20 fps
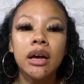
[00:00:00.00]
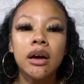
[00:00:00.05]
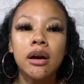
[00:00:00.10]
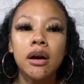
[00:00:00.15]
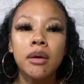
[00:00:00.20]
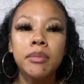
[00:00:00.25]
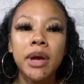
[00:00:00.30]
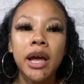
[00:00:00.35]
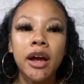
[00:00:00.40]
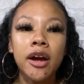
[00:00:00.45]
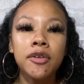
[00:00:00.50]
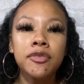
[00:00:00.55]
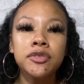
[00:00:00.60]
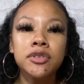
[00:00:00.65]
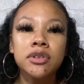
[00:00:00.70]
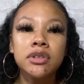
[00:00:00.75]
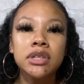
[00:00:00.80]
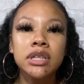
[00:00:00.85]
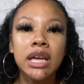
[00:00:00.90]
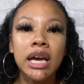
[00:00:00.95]
After
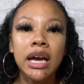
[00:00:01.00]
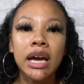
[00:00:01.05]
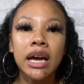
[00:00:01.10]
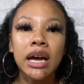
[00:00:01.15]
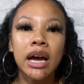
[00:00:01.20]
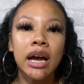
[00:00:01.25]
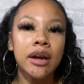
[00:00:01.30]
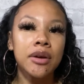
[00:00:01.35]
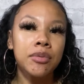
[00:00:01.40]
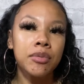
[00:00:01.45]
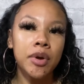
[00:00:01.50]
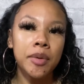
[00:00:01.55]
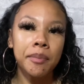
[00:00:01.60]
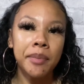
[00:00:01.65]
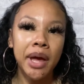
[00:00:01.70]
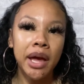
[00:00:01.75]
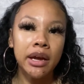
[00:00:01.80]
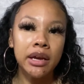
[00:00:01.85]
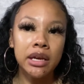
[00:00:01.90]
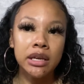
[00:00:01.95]
that, I went
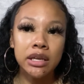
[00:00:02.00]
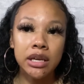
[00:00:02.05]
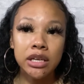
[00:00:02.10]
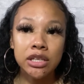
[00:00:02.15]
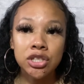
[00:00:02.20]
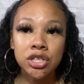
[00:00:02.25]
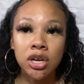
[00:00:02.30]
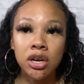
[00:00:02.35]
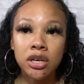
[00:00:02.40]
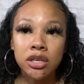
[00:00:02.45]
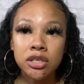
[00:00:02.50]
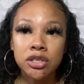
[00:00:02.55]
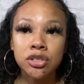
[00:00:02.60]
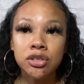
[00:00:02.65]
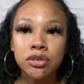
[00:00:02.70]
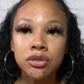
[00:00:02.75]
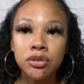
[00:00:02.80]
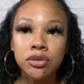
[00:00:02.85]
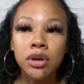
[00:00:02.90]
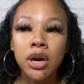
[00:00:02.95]
back and I talked
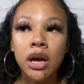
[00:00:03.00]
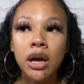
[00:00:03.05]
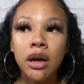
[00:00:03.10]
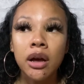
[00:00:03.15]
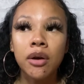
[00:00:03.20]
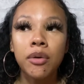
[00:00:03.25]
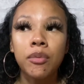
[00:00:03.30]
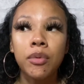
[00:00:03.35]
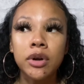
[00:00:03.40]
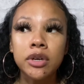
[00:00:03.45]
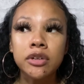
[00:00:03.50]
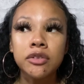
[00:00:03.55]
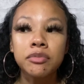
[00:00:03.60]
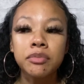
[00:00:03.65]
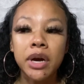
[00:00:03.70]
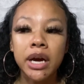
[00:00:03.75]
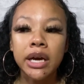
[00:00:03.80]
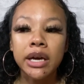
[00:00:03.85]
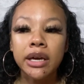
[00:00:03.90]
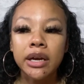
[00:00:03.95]
to one of
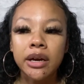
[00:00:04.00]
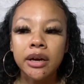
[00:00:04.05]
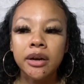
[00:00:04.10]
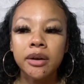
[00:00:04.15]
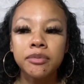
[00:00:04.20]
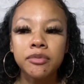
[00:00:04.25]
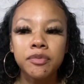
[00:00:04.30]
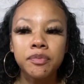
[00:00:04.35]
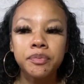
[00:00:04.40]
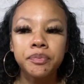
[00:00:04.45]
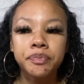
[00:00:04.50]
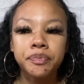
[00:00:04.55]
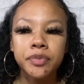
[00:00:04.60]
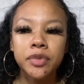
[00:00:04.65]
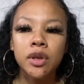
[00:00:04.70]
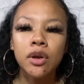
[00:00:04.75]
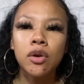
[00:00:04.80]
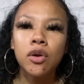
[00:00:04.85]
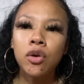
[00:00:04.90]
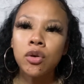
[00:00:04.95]
my
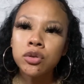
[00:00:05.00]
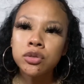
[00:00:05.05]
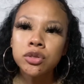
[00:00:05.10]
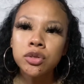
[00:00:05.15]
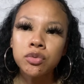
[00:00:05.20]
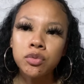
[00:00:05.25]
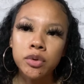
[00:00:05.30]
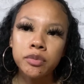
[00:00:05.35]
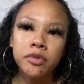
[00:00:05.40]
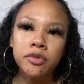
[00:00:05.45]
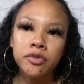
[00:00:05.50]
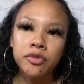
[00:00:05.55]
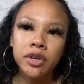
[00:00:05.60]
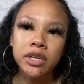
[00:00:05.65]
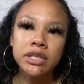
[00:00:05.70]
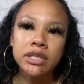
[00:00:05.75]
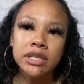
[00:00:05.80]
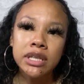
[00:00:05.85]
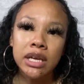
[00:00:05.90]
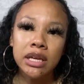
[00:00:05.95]
older women
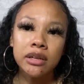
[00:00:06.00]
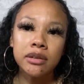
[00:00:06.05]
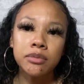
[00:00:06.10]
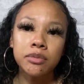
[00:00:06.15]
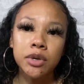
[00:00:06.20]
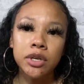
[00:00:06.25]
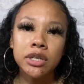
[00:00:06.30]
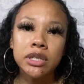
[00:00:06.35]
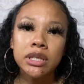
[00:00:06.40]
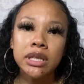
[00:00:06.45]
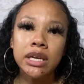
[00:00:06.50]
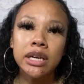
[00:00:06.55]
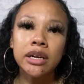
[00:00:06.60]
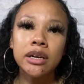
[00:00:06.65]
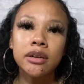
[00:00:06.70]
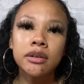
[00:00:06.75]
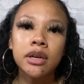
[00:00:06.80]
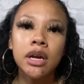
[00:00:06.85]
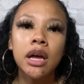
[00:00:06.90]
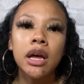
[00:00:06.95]
friends that worked
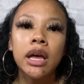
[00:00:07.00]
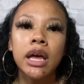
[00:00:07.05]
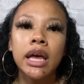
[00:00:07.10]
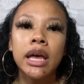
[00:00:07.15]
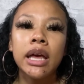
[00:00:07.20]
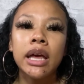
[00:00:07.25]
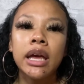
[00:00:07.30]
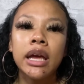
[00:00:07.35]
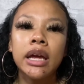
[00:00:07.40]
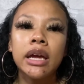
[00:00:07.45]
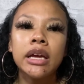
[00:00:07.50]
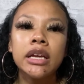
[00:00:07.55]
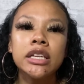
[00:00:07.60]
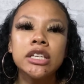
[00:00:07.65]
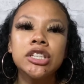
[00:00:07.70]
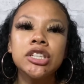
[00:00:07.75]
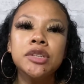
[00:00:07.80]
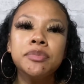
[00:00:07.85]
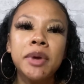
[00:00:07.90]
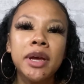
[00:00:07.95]
there. And
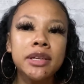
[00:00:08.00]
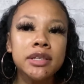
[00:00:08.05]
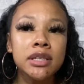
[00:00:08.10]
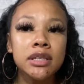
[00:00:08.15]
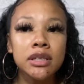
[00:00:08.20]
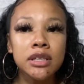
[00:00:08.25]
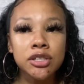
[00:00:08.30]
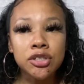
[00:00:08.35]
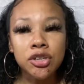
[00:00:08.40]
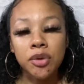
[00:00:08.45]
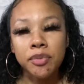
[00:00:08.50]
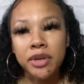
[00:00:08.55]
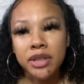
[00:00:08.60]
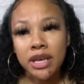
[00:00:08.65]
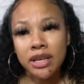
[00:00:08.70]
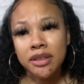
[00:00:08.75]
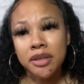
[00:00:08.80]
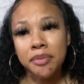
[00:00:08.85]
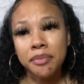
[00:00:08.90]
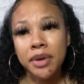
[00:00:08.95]
she basically told me
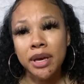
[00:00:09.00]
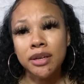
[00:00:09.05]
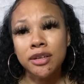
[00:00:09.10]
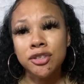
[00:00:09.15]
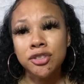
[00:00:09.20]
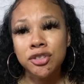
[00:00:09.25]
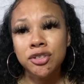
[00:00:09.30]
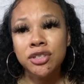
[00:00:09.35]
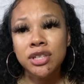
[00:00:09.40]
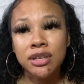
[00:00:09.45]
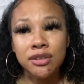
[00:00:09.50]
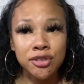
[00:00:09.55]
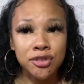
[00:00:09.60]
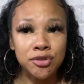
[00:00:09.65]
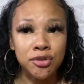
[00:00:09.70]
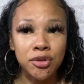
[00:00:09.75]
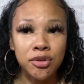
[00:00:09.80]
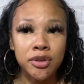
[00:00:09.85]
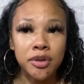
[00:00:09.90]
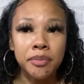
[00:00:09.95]
that the managers had
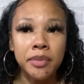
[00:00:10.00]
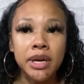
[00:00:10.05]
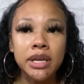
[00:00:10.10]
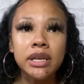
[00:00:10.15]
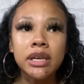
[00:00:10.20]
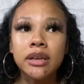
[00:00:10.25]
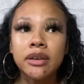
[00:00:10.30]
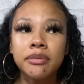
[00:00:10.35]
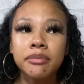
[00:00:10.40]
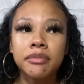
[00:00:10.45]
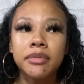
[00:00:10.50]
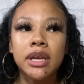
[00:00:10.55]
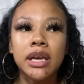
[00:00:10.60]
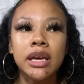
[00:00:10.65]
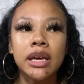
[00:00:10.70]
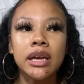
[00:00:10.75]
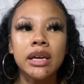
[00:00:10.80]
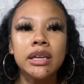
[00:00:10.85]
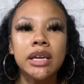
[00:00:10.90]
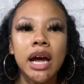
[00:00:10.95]
stole the money
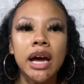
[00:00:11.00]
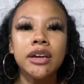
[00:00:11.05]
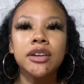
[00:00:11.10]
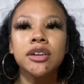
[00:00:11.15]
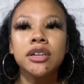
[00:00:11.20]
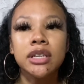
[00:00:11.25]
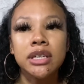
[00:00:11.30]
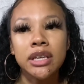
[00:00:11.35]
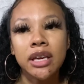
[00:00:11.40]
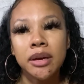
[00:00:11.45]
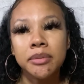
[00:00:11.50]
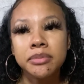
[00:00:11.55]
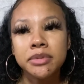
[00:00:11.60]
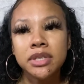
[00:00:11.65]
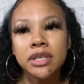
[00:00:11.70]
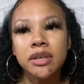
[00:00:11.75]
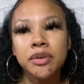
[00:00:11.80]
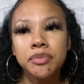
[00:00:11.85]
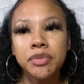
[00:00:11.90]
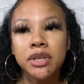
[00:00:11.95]
and I could have kept
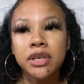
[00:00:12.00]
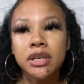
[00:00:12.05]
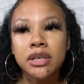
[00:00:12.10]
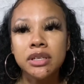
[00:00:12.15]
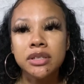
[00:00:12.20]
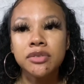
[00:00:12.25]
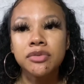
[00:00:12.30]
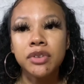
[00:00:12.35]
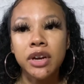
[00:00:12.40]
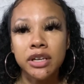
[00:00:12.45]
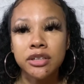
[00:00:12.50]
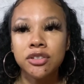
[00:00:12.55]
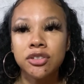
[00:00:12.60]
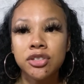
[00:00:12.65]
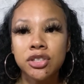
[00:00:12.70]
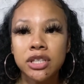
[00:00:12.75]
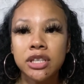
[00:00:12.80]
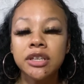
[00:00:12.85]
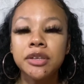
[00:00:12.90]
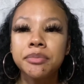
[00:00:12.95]
it because finders
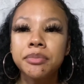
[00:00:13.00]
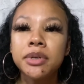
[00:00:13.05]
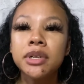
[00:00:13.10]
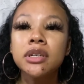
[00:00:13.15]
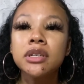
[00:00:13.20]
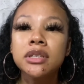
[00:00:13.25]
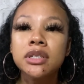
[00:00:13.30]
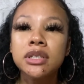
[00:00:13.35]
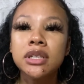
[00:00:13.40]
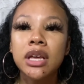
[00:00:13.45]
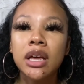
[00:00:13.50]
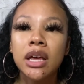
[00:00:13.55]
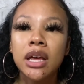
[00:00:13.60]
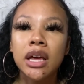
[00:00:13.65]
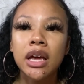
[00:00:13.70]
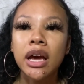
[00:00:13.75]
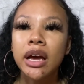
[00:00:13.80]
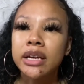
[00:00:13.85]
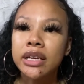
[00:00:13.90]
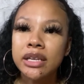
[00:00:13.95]
keepers.
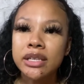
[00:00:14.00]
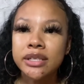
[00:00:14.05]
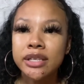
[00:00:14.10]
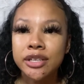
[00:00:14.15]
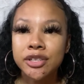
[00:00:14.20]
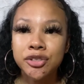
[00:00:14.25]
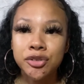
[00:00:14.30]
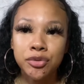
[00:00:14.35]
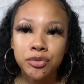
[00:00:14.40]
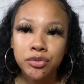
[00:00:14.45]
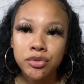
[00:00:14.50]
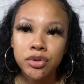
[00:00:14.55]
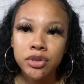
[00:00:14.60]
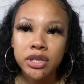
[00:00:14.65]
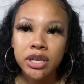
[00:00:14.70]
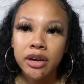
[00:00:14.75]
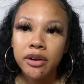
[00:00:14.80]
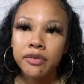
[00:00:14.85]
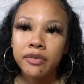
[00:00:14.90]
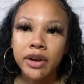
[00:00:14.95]
I guess that's the rule
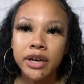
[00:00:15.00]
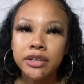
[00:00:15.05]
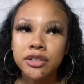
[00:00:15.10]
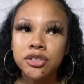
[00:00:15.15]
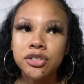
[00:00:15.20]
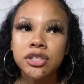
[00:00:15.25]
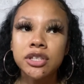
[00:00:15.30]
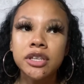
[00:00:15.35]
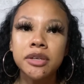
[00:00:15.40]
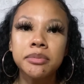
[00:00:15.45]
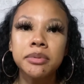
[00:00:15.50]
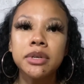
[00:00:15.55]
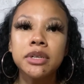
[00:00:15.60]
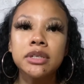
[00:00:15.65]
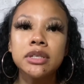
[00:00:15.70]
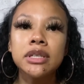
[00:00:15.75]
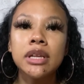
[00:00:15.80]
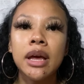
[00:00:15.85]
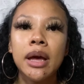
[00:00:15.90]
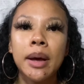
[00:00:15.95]
there, finders
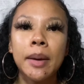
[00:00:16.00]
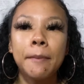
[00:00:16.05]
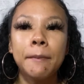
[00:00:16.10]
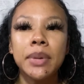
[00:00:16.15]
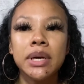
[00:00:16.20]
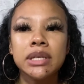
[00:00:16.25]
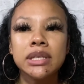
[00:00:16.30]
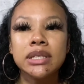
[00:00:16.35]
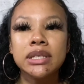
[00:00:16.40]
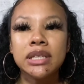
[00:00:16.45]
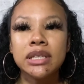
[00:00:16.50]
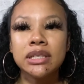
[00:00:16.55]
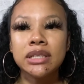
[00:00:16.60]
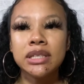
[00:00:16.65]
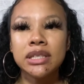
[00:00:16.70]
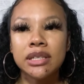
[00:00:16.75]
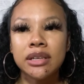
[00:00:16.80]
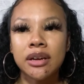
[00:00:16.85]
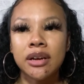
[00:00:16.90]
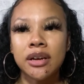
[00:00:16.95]
keepers. But
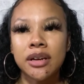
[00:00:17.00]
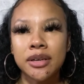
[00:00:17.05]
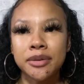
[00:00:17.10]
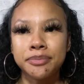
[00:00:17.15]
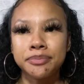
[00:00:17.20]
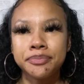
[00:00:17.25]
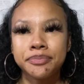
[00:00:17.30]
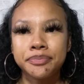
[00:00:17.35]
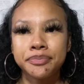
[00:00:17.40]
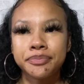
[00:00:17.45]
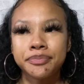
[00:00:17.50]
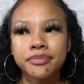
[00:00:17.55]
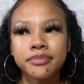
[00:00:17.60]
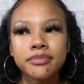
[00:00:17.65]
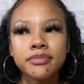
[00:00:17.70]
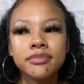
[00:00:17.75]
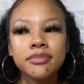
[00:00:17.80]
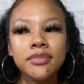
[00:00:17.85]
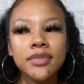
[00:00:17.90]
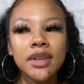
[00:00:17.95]
since
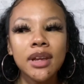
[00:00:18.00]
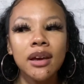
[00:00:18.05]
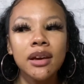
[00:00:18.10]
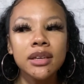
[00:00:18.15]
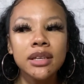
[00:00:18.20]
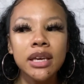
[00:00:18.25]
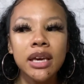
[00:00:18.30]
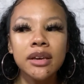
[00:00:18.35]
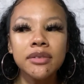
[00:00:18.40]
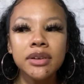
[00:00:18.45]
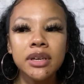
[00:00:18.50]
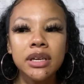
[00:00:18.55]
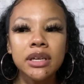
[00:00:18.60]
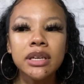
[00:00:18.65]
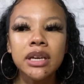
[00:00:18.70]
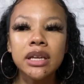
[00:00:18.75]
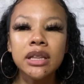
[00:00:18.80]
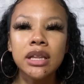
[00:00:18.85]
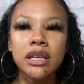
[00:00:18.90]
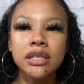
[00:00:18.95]
I gave it and
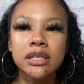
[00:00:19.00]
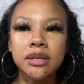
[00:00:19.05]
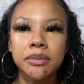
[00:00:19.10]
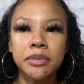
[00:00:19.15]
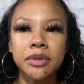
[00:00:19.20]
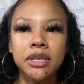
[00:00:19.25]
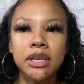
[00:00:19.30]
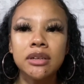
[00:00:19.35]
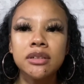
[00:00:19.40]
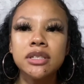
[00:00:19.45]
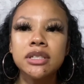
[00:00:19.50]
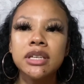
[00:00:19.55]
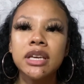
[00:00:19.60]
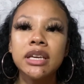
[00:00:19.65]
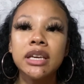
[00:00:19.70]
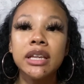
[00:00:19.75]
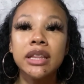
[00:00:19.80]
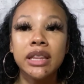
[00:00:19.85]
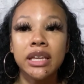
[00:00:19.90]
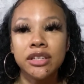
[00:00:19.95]
I let someone else take
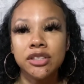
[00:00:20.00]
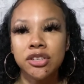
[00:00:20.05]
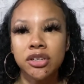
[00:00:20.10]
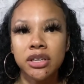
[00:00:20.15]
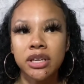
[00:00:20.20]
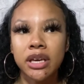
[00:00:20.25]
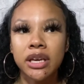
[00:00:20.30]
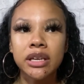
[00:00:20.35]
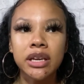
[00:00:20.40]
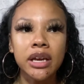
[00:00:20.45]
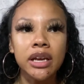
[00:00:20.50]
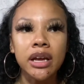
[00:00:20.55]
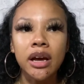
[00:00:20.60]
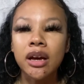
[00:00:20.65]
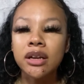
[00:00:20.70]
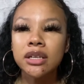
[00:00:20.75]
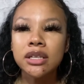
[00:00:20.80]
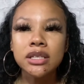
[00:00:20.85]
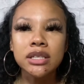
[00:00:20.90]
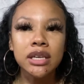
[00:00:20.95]
it, they took it. And I
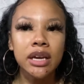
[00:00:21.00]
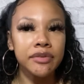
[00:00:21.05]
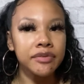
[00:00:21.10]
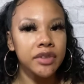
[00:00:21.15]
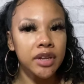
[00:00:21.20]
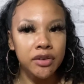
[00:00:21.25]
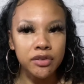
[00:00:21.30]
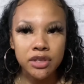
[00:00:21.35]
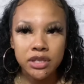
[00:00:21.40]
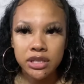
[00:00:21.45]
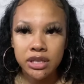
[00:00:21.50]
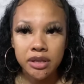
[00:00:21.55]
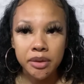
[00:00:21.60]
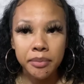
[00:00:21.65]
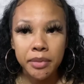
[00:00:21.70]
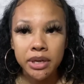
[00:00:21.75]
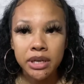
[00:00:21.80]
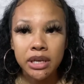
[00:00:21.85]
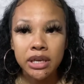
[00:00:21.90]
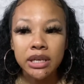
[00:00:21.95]
honestly have never seen
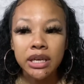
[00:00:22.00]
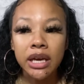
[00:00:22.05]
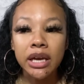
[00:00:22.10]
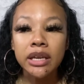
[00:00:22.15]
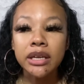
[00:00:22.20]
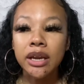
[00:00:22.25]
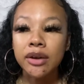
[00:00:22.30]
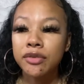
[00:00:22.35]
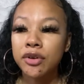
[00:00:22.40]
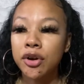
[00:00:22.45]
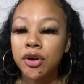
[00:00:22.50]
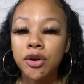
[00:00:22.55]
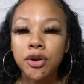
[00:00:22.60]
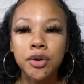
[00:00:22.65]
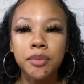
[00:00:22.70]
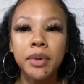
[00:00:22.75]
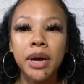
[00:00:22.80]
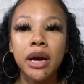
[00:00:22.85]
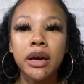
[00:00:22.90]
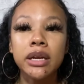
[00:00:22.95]
the money again, never heard
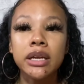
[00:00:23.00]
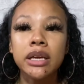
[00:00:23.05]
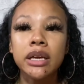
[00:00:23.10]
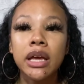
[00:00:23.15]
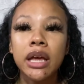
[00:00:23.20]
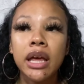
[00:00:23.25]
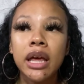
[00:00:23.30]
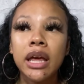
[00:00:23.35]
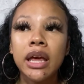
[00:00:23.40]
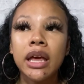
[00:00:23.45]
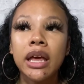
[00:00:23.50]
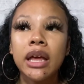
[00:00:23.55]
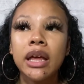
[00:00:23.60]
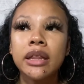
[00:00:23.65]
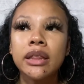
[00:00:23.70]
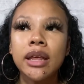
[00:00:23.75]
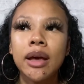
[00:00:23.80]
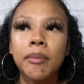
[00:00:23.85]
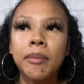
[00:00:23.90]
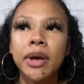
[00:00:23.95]
about it.
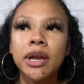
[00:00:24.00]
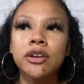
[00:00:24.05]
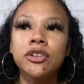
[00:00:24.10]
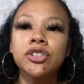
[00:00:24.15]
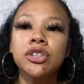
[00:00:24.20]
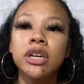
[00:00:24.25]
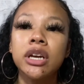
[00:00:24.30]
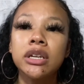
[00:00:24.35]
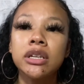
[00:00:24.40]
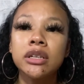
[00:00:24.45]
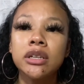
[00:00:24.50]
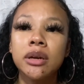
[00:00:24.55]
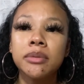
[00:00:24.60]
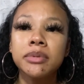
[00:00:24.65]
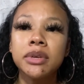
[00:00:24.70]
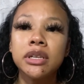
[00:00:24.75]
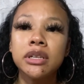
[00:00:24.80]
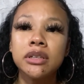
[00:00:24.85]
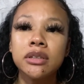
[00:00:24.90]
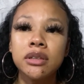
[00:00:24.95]
And that manager ended up
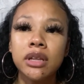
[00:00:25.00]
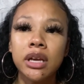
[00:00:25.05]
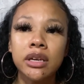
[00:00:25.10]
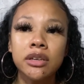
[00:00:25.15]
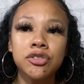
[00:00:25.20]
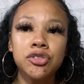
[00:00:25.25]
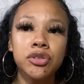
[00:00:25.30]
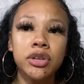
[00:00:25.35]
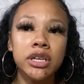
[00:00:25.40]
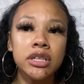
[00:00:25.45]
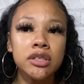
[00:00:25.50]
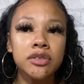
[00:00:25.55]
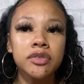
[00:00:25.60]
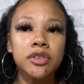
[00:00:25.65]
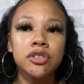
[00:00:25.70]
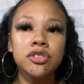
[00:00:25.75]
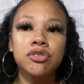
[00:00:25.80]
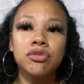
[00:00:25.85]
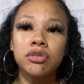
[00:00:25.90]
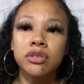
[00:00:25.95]
getting like
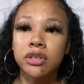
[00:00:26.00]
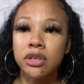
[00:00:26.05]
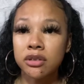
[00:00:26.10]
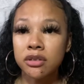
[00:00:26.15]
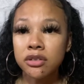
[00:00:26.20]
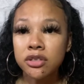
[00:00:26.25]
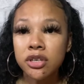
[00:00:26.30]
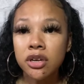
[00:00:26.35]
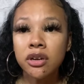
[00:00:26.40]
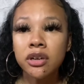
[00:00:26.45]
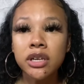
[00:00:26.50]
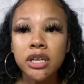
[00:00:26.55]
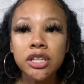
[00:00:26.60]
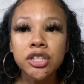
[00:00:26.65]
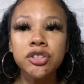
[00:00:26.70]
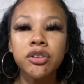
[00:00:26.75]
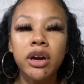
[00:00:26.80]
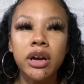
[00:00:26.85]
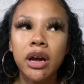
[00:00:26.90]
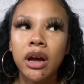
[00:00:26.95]
transferred to another Target,
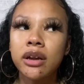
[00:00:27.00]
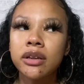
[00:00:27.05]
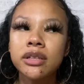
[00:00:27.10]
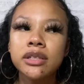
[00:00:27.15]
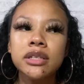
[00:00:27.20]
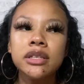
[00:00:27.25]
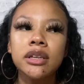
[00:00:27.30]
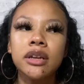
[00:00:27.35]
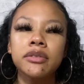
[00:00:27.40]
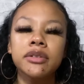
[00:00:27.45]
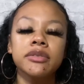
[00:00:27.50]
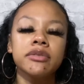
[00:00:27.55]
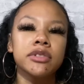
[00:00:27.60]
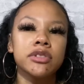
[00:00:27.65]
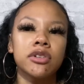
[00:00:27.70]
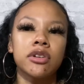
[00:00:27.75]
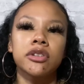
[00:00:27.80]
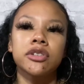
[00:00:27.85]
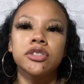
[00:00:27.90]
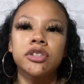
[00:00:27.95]
so I honestly never even
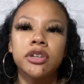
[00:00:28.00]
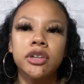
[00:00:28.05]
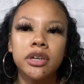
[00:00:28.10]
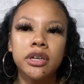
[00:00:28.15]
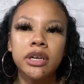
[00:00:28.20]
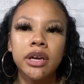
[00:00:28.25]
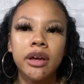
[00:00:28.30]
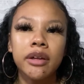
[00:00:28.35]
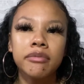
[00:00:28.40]
talked to her again.